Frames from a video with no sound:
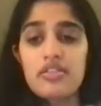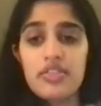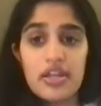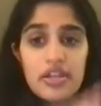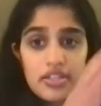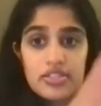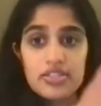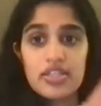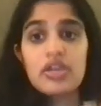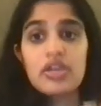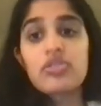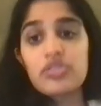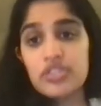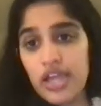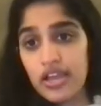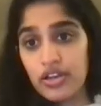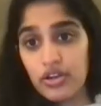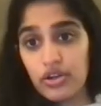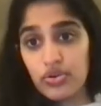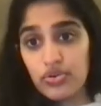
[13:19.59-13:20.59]
than a single
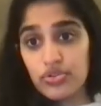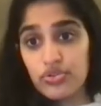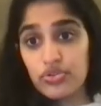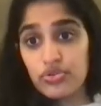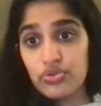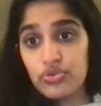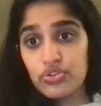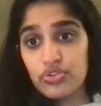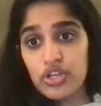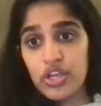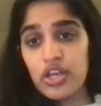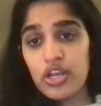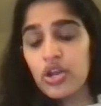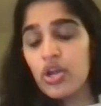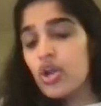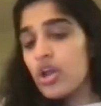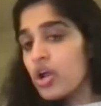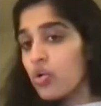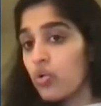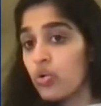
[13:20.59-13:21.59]
technical
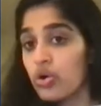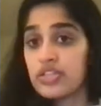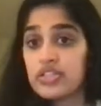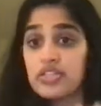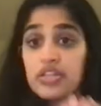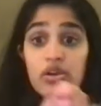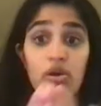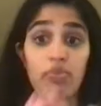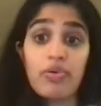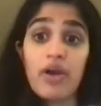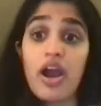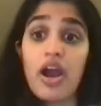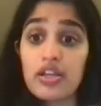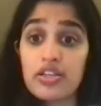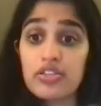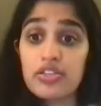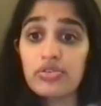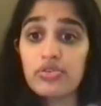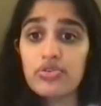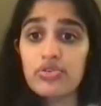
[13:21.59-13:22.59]
solution or a single
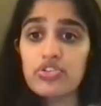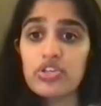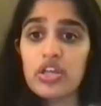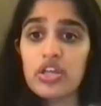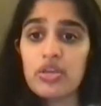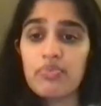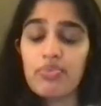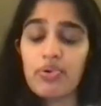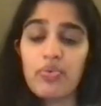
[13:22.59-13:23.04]
product solution,